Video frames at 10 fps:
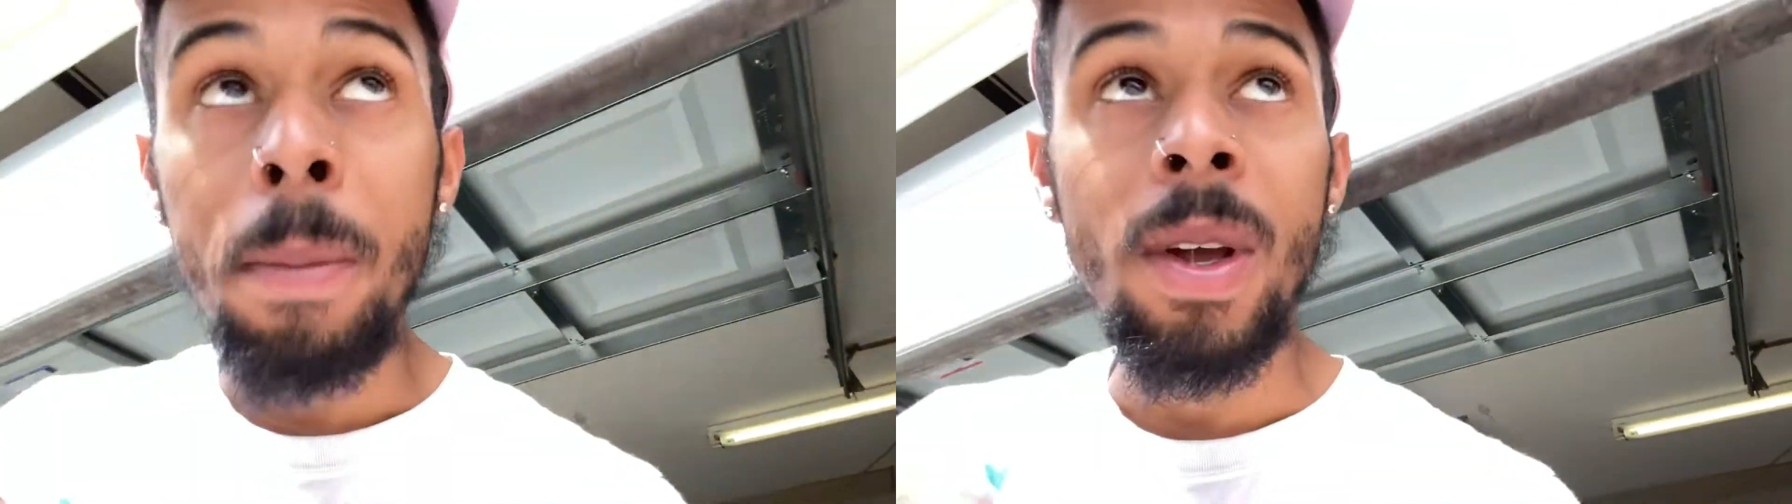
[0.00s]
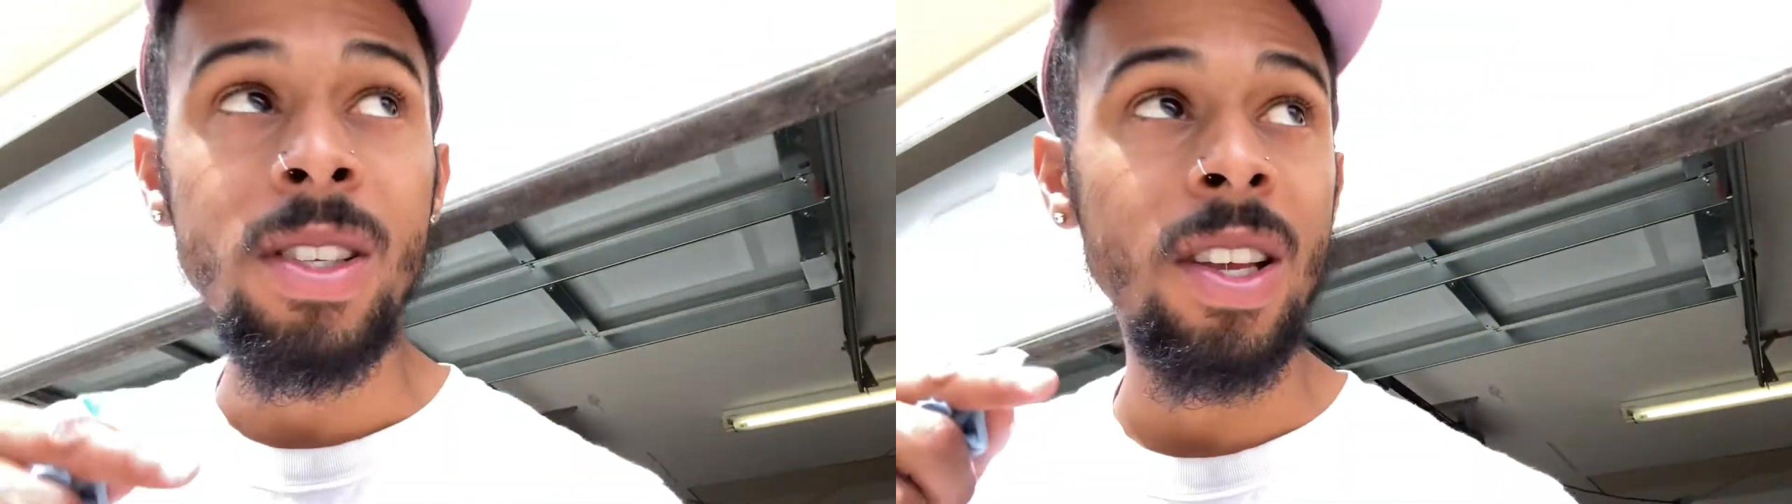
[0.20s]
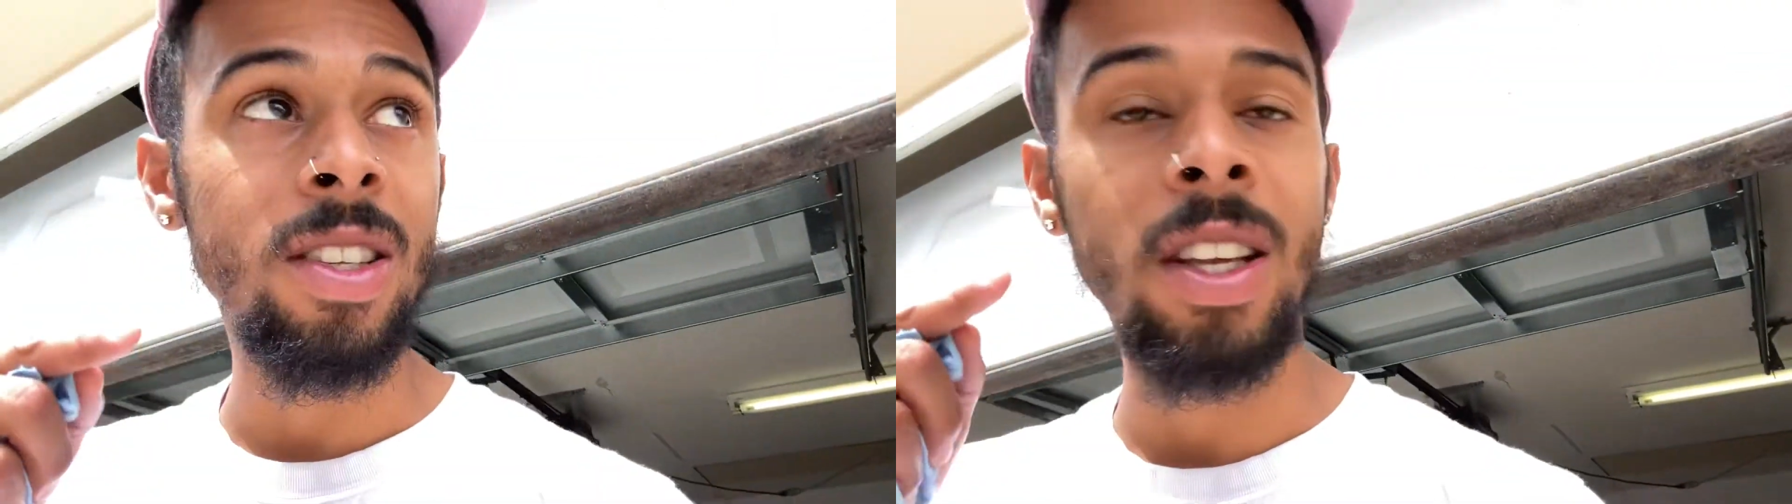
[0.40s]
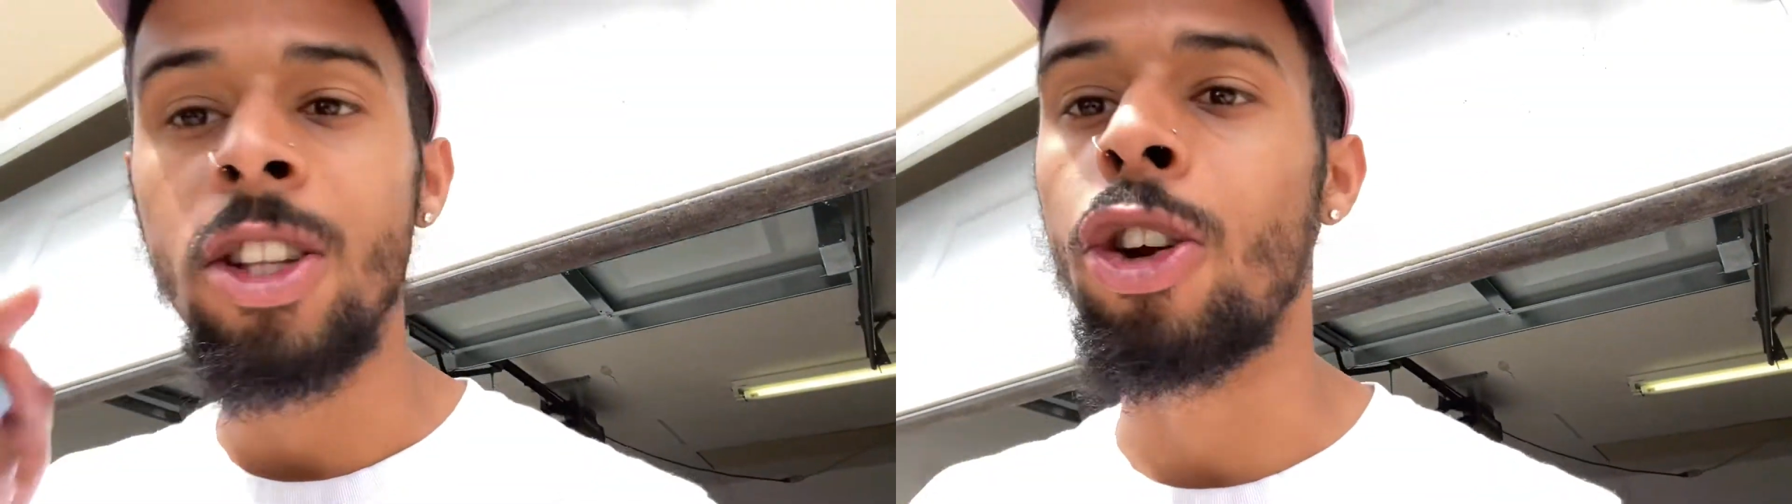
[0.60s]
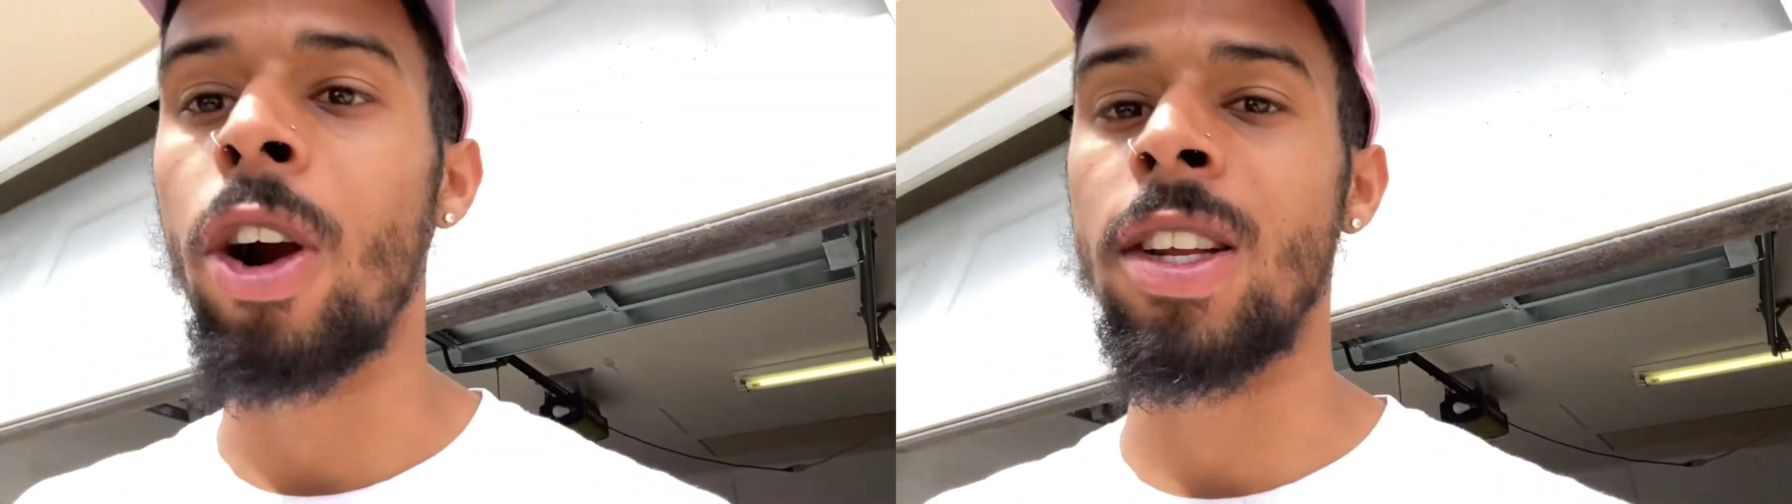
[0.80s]
because it gets
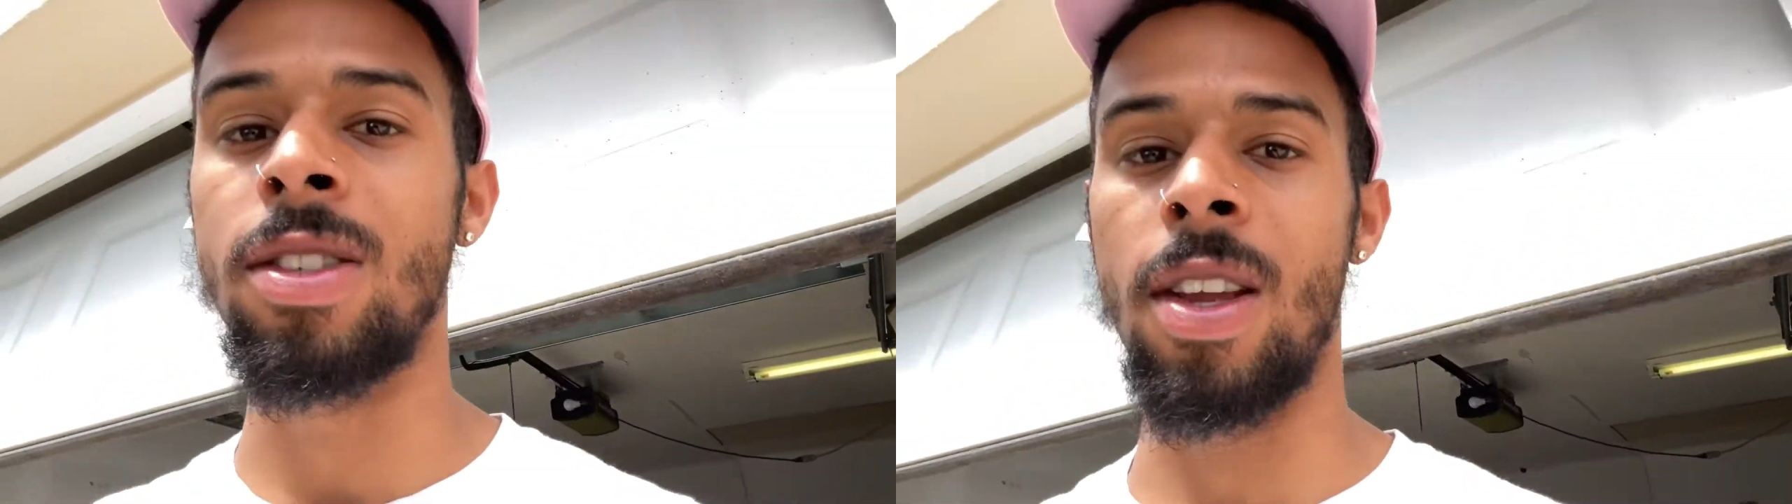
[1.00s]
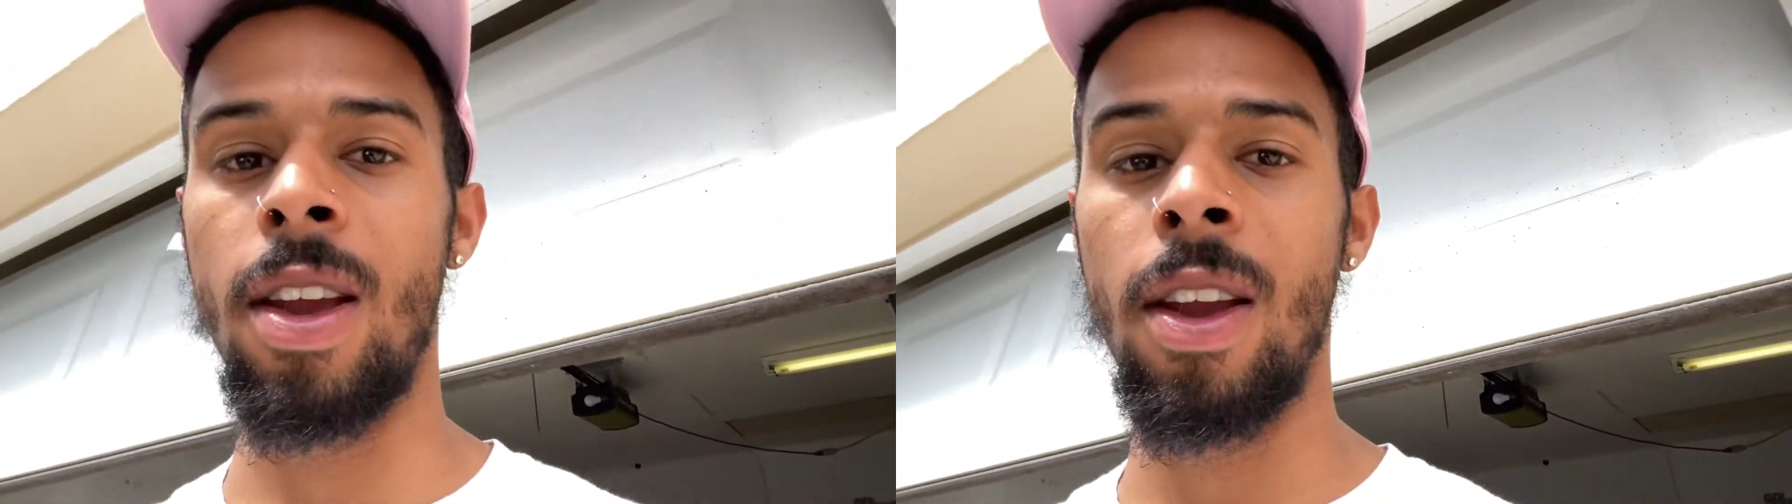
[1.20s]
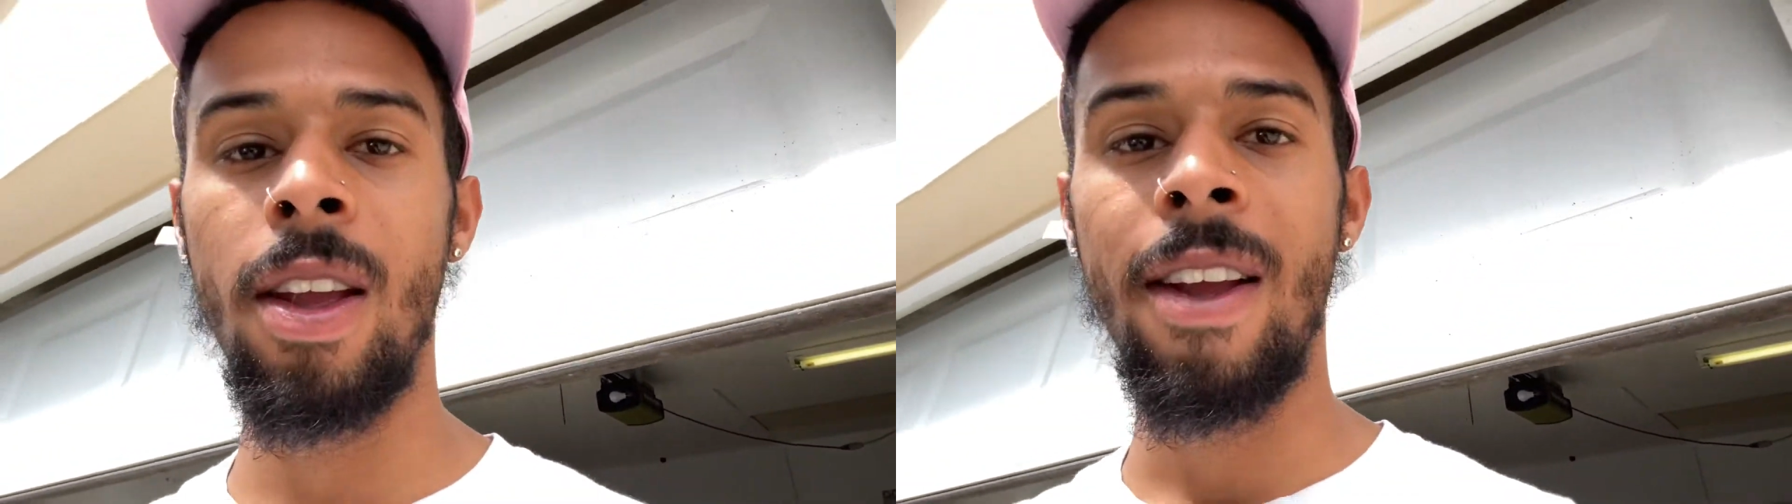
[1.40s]
interesting,